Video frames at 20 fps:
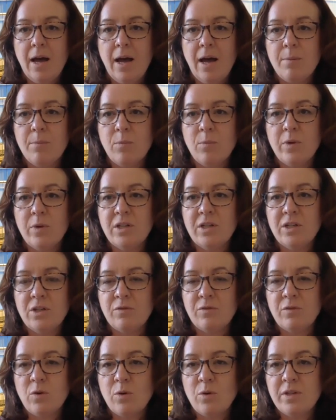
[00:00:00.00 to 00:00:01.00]
which of
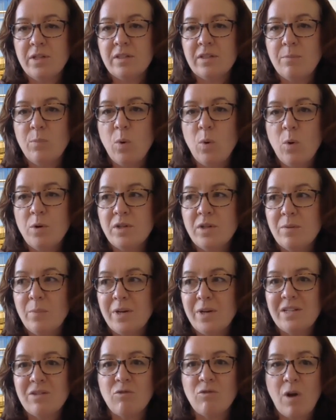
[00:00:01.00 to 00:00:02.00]
course is important, but
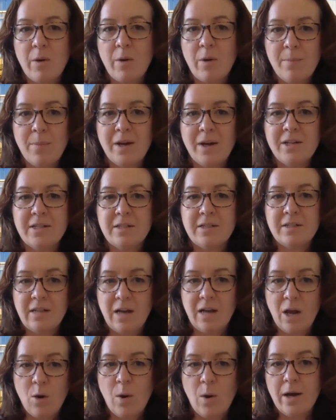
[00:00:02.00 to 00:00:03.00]
it's growing much
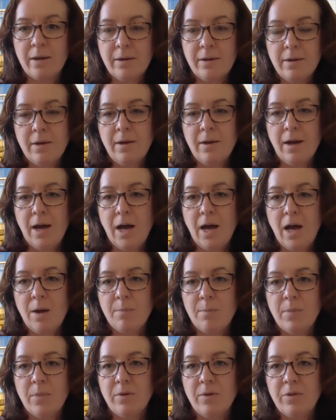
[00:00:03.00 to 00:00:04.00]
slower
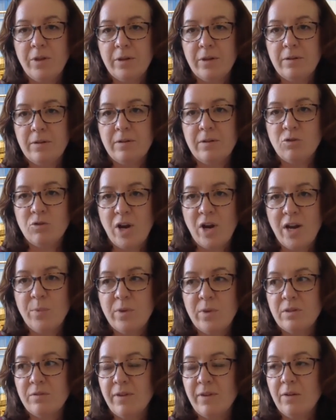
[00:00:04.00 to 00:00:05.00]
than trade
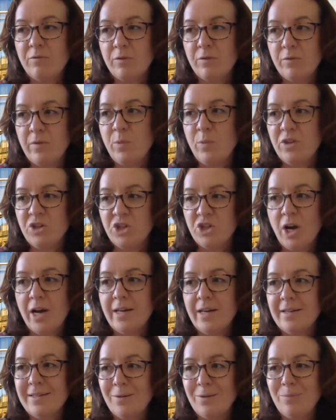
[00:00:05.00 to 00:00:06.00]
with
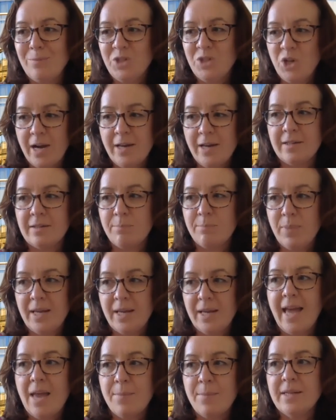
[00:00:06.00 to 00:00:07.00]
China. So China's a big
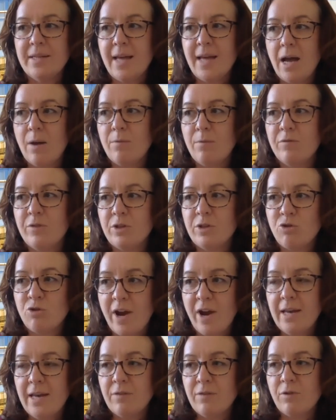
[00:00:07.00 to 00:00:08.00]
game in town for
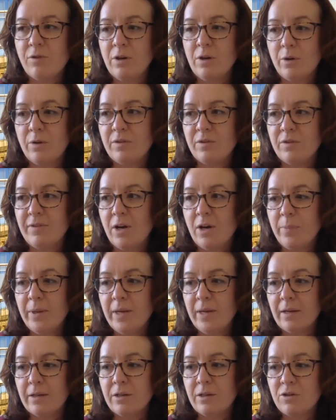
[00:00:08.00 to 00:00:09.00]
trade for a lot of developing
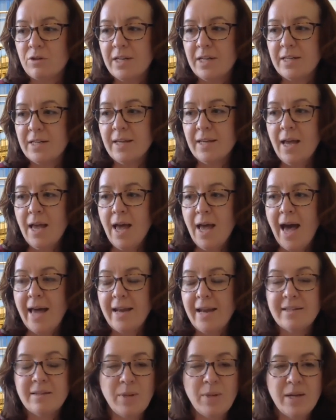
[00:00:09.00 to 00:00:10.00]
countries, and
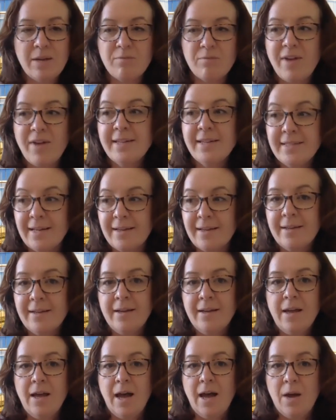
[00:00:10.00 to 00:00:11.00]
it's a big investor
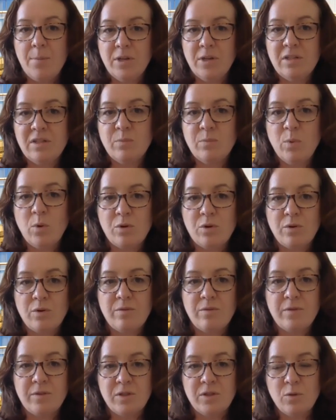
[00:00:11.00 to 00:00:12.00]
and supporter
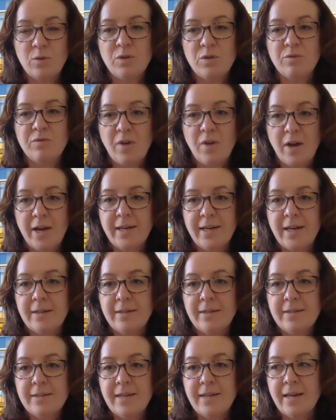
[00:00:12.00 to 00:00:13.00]
of a source of
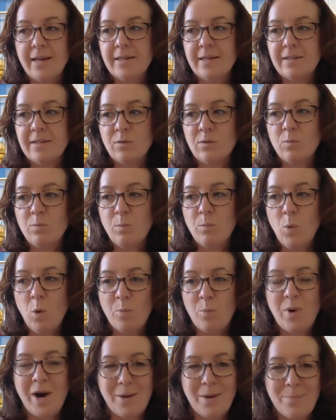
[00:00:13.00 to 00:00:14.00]
finance, and it's more
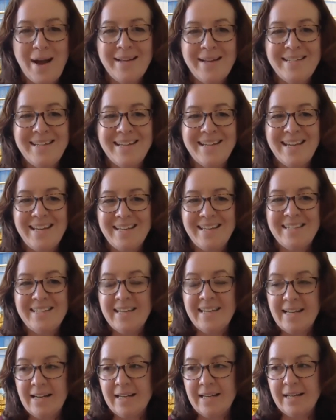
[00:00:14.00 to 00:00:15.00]
pragmatic in its
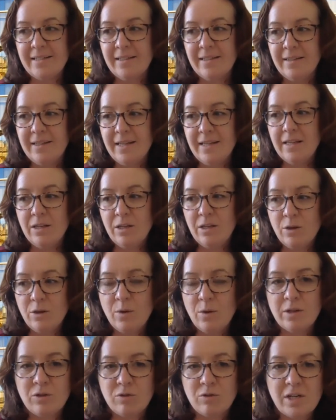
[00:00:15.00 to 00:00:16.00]
dealings than the EU
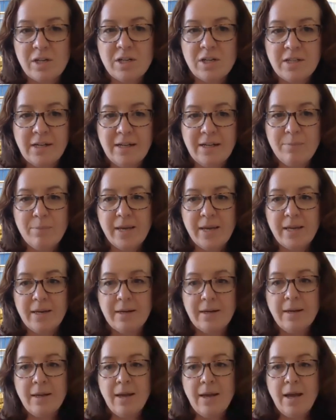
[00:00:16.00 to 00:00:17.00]
has traditionally been.
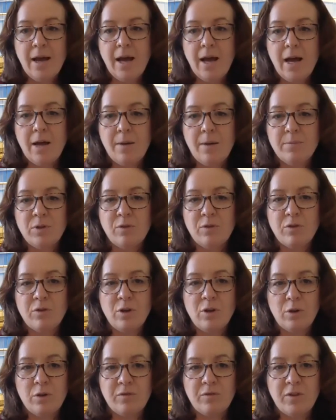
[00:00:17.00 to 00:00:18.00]
So for a
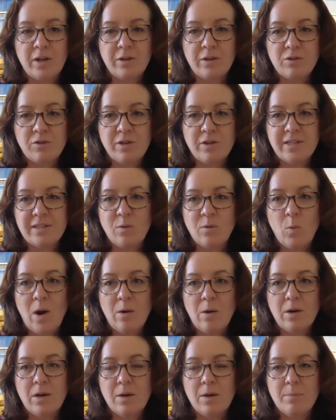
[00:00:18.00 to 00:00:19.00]
lot of countries, it's a
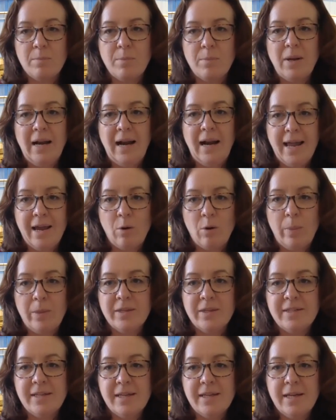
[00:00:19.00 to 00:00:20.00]
welcome player on the
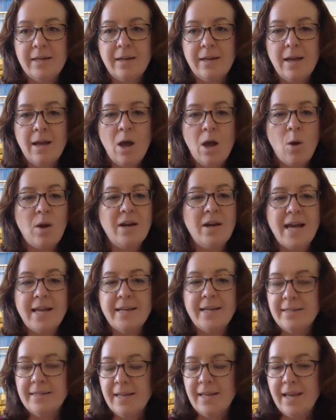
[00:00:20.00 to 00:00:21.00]
scene. Let's
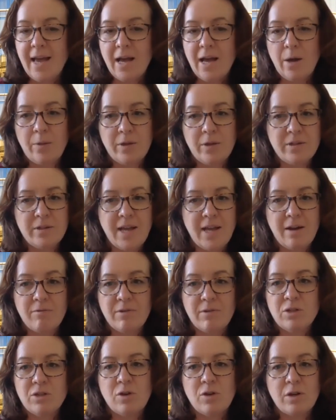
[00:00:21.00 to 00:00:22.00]
see how the debt
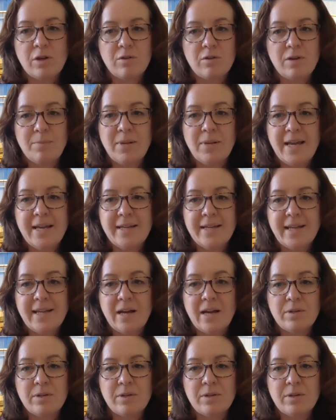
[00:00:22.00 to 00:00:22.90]
restructuring plays out,